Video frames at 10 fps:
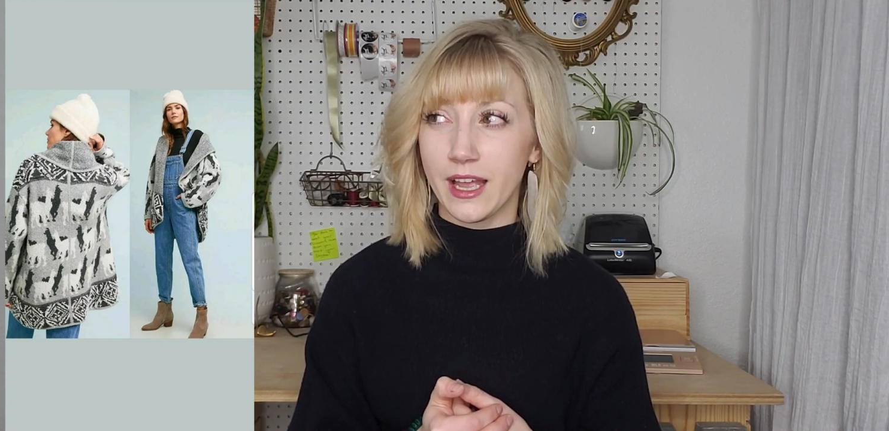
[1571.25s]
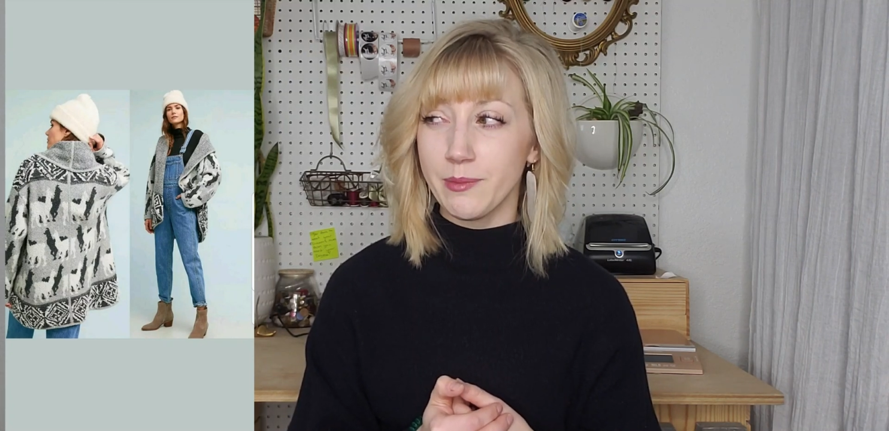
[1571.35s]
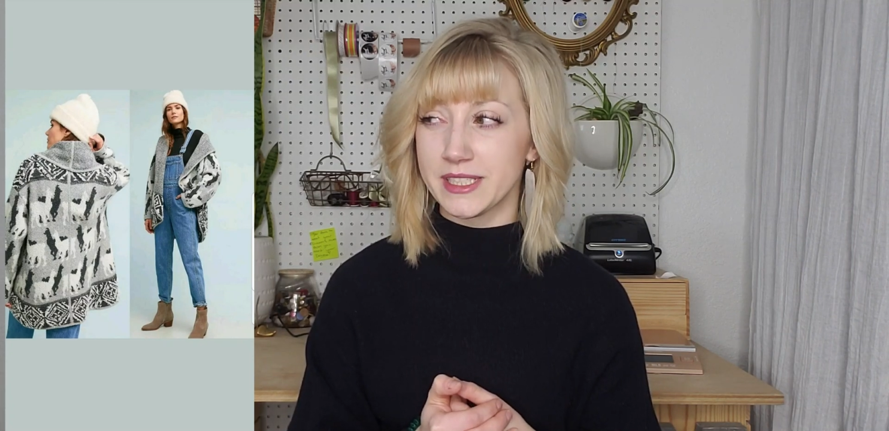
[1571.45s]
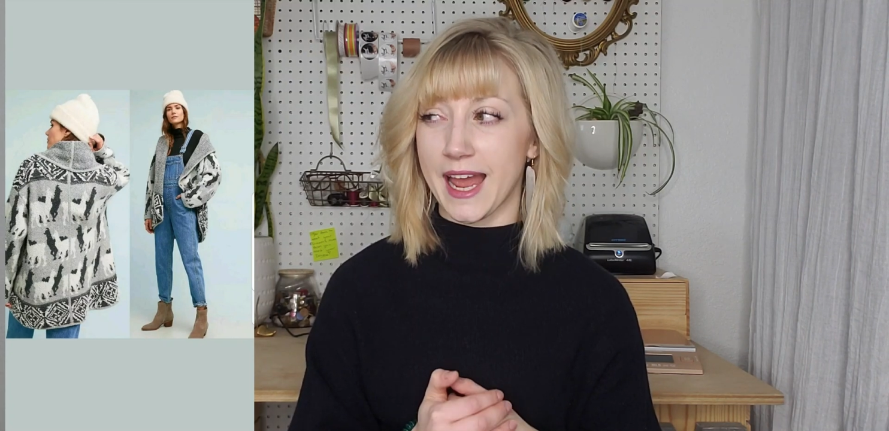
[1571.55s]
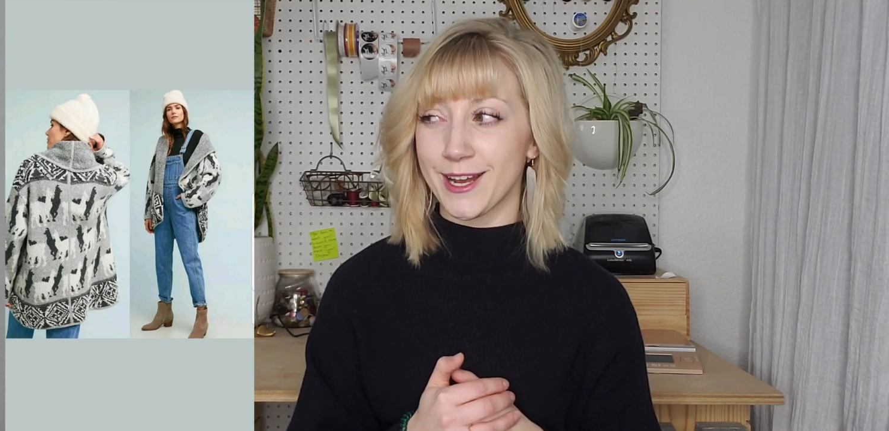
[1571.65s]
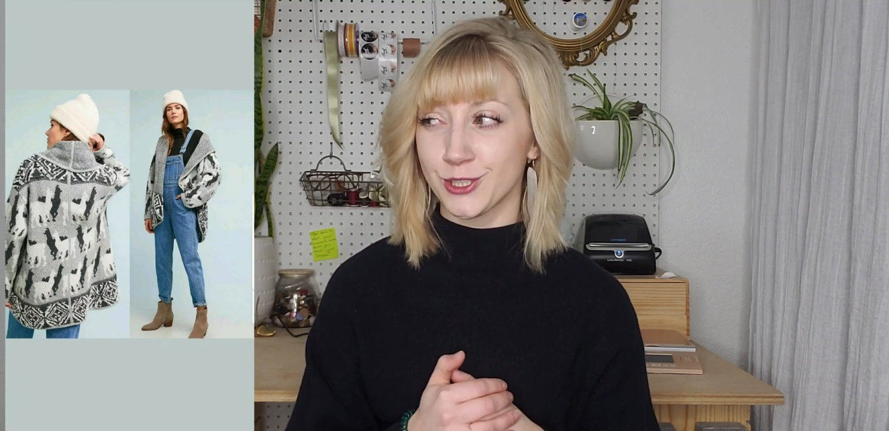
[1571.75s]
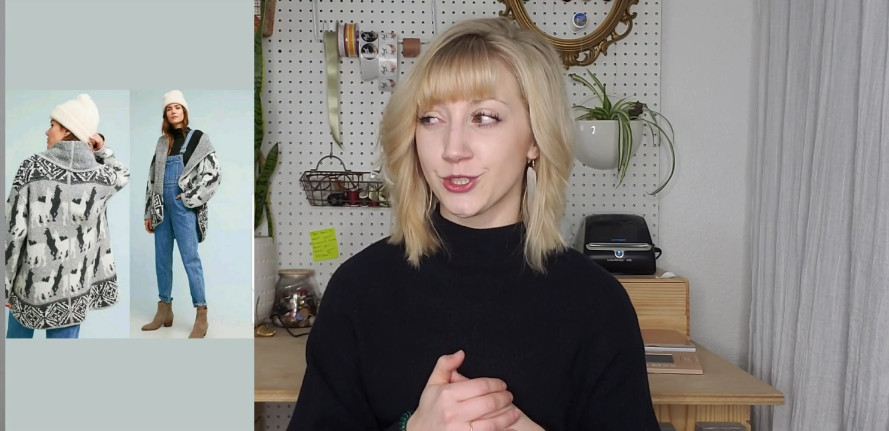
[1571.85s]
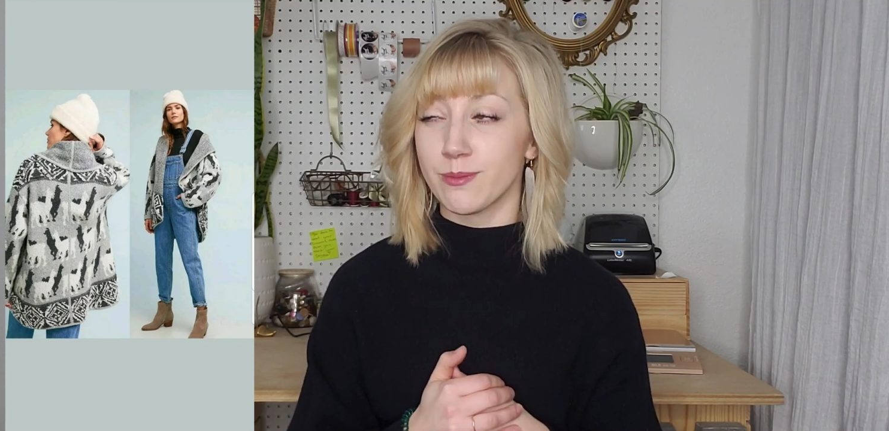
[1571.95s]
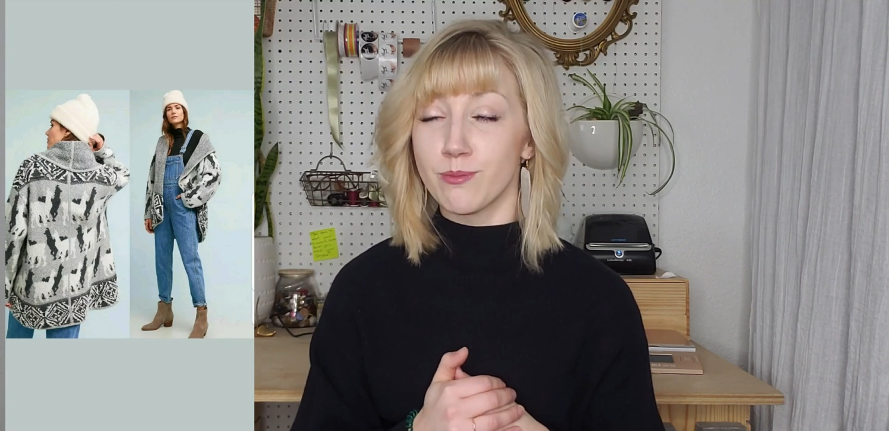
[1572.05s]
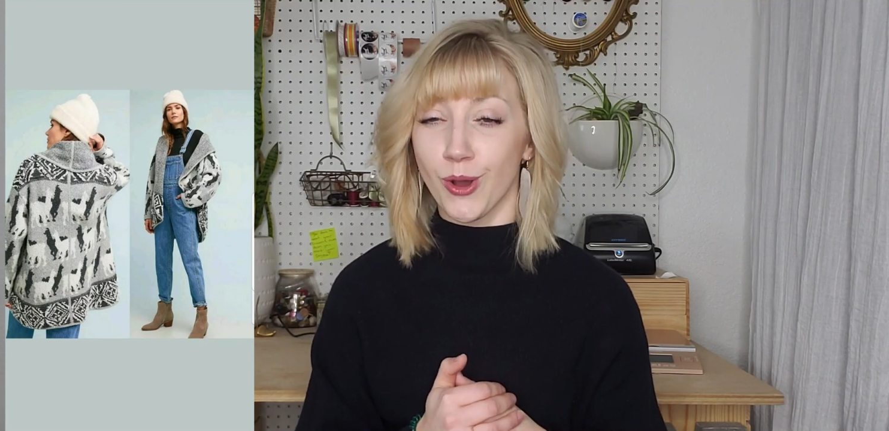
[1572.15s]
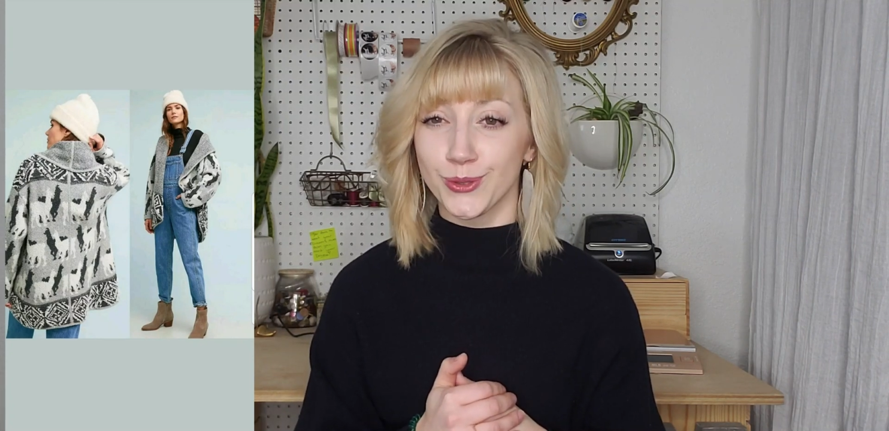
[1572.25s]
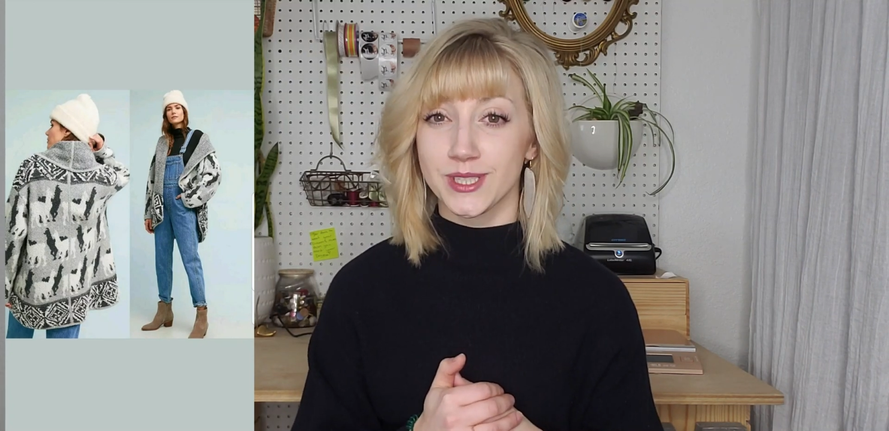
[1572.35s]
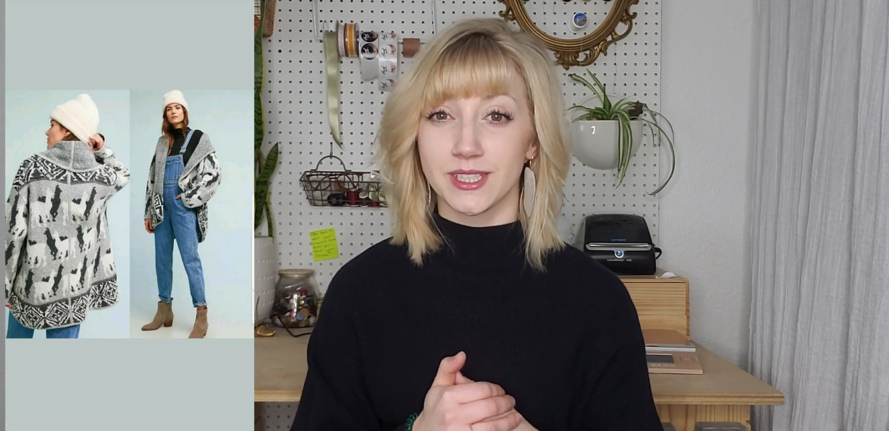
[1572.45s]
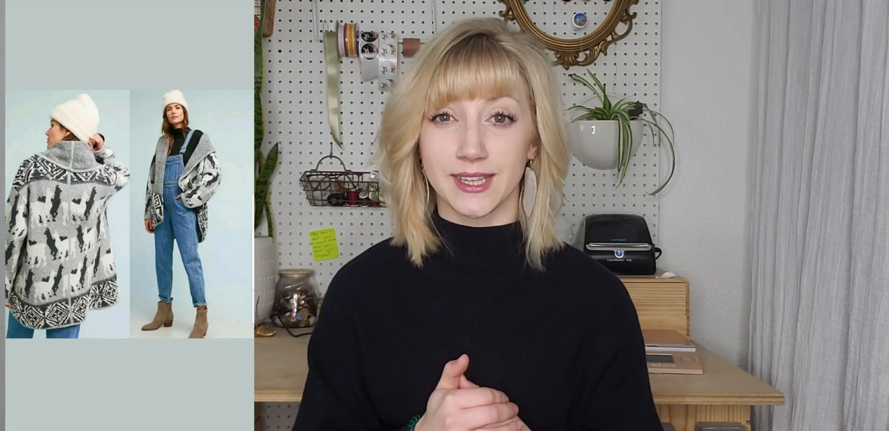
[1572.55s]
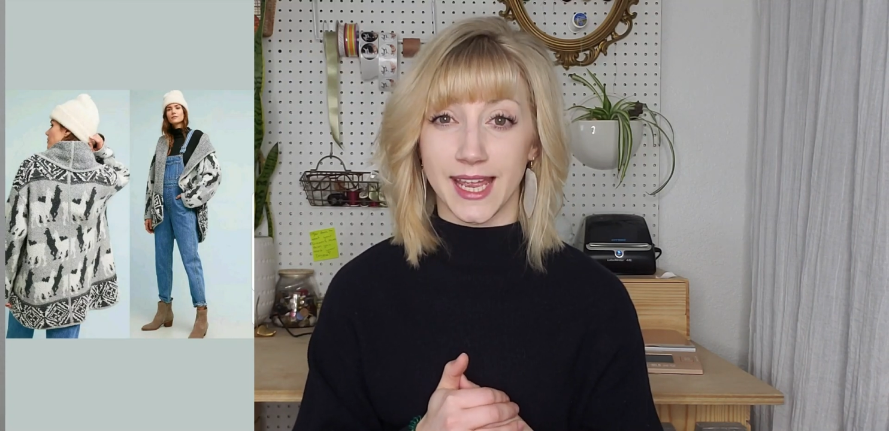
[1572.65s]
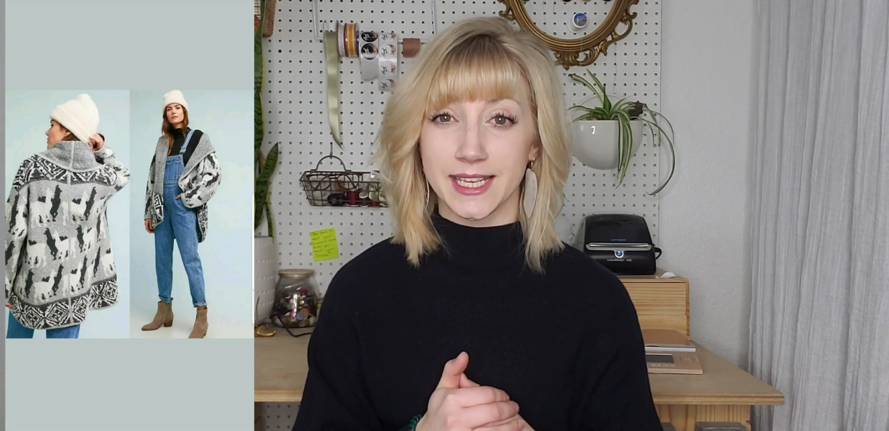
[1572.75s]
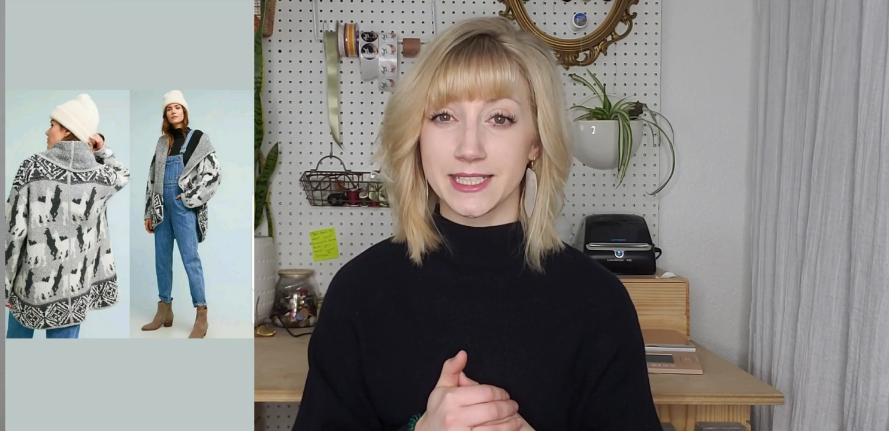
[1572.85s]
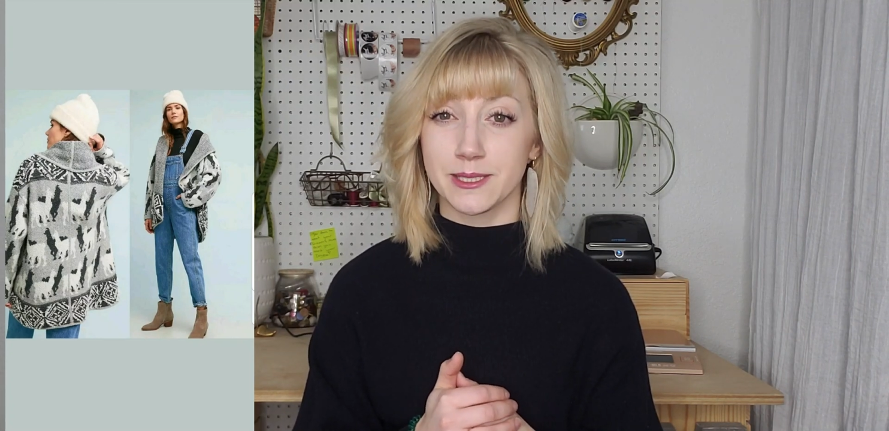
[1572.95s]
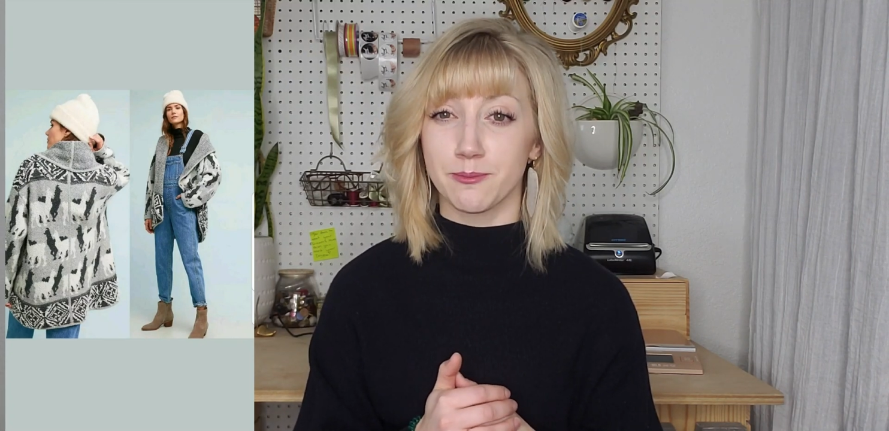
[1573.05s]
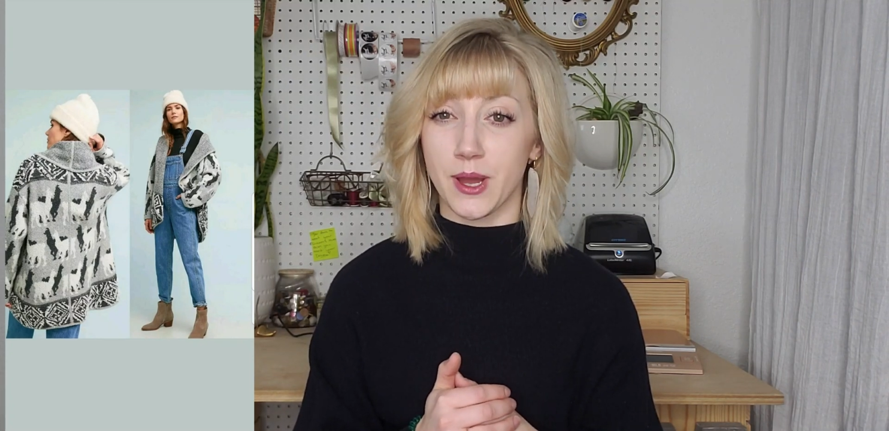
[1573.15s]
I'm attached to most
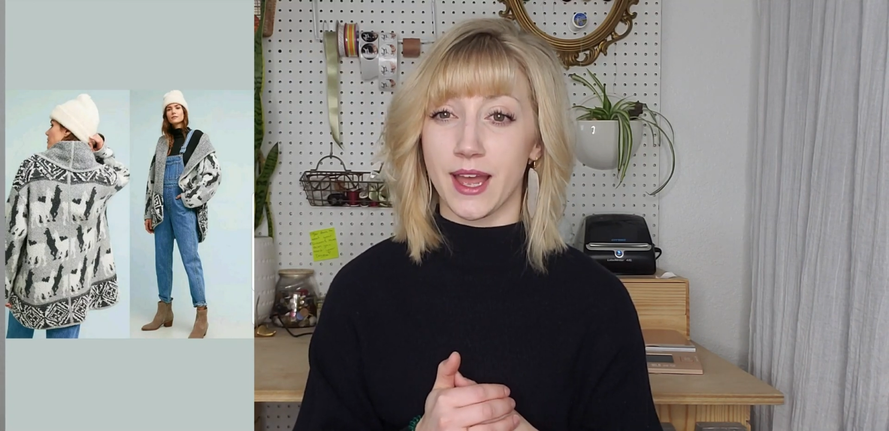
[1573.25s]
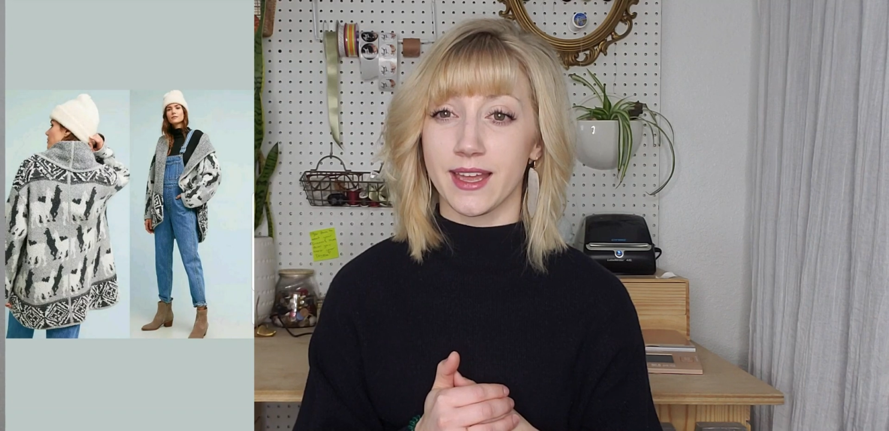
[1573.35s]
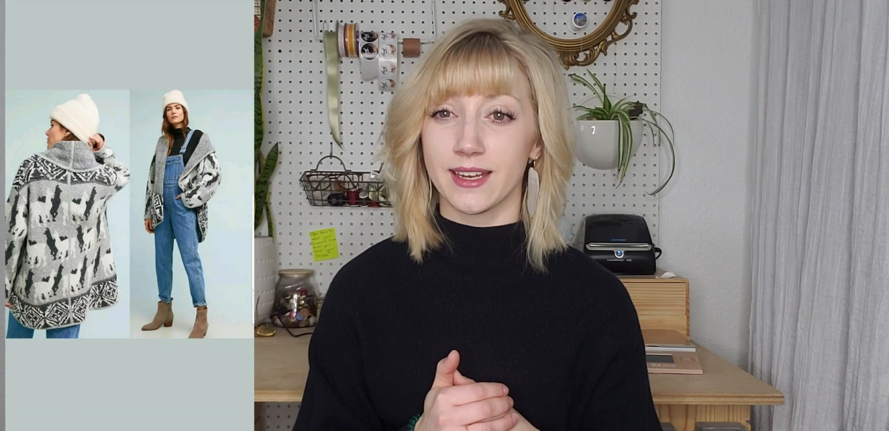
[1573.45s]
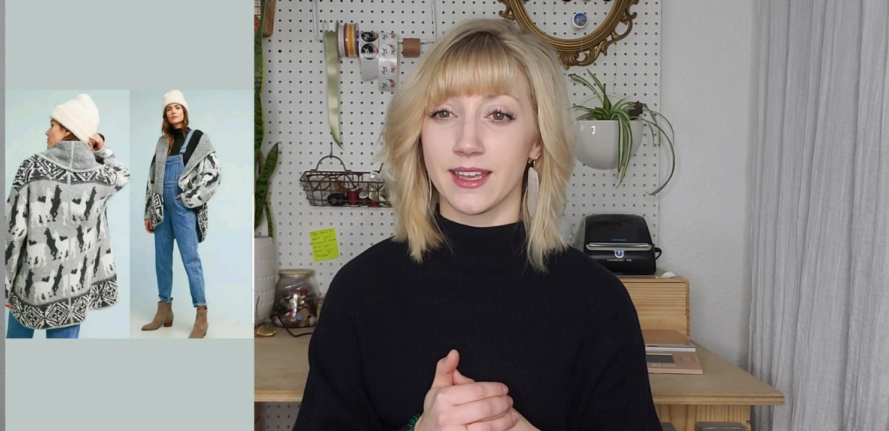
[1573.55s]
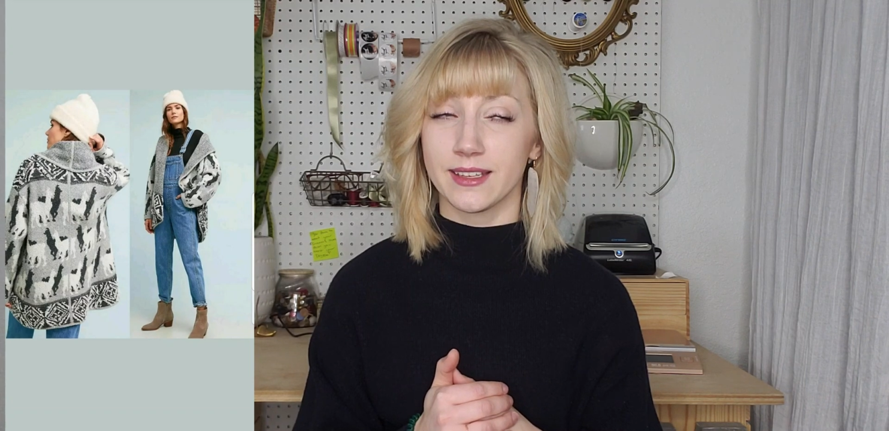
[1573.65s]
things, but